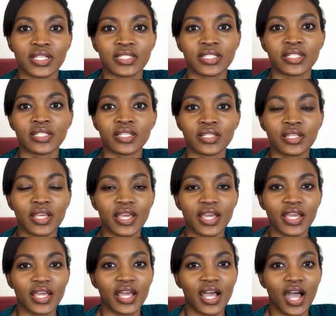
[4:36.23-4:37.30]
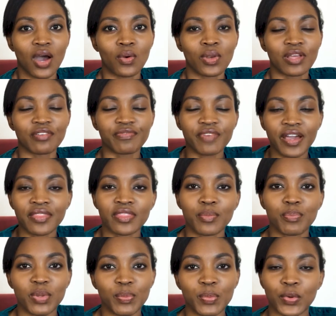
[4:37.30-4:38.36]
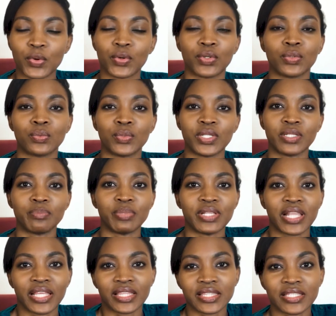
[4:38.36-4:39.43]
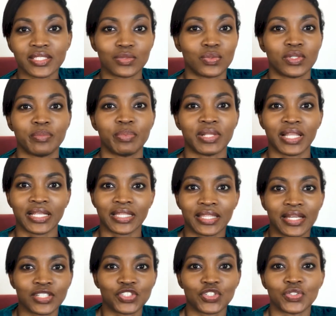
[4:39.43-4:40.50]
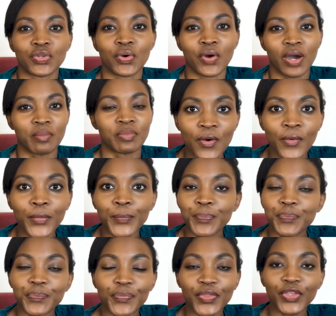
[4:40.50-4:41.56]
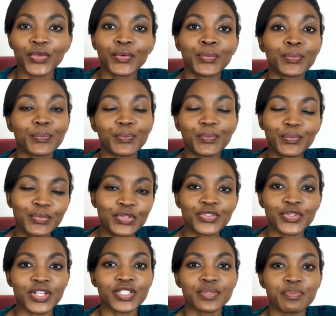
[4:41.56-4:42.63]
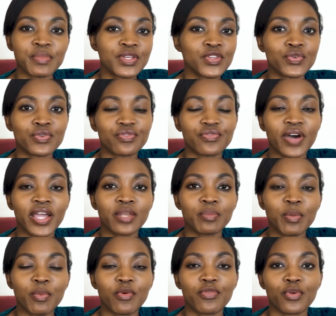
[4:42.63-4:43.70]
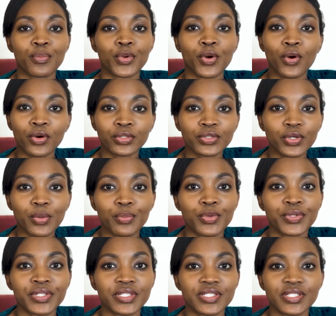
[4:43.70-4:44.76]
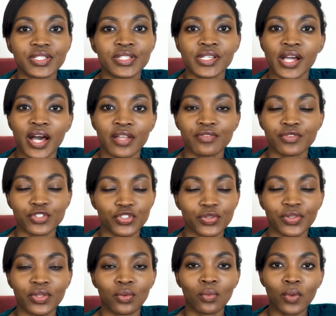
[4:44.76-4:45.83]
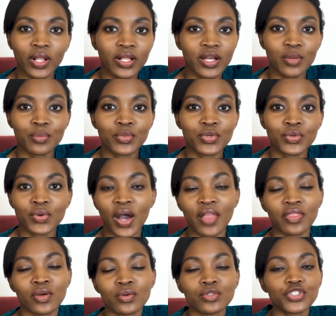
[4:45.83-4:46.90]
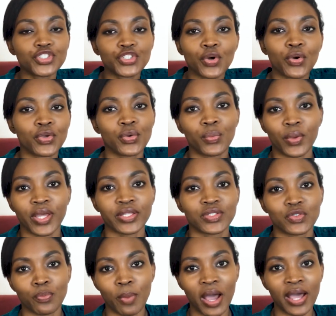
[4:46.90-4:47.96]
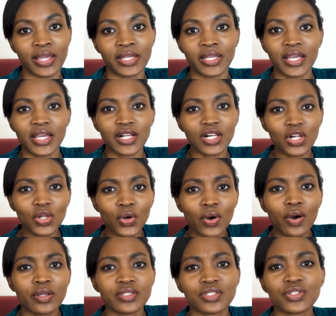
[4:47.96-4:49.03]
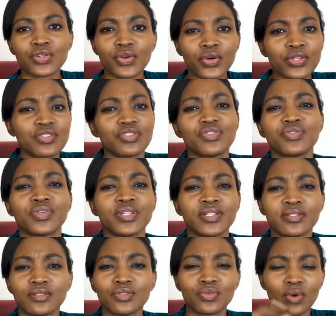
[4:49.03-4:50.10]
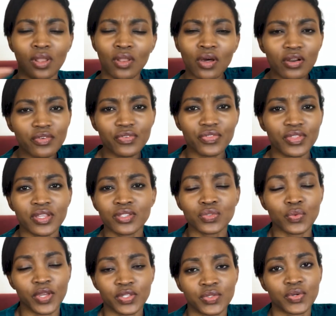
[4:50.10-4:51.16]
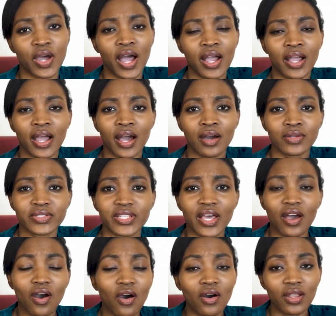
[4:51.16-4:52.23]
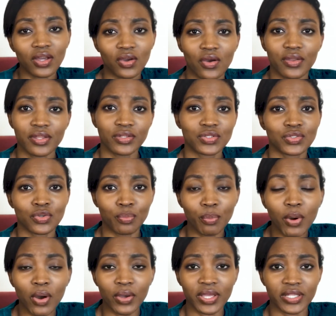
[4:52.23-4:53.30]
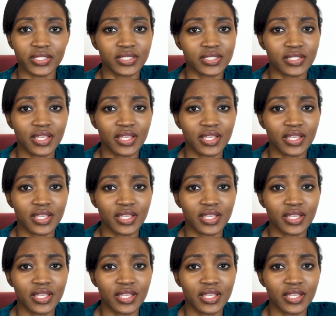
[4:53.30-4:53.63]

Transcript: As in, how will I find the people? Will it be like this? Will it be like that? You know? So you trust me, you'll find people from your own community, and for sure they'll welcome you and they will show you where to buy clothes, groceries, to a lot of things, where to hang out, all according to your pocket.